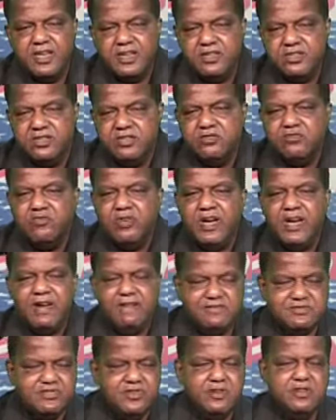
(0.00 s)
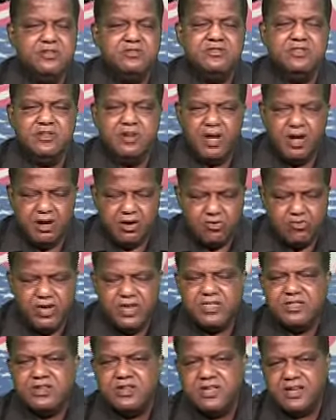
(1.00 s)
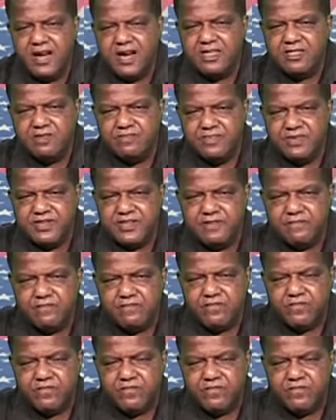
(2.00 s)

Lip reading: you have turned a great economy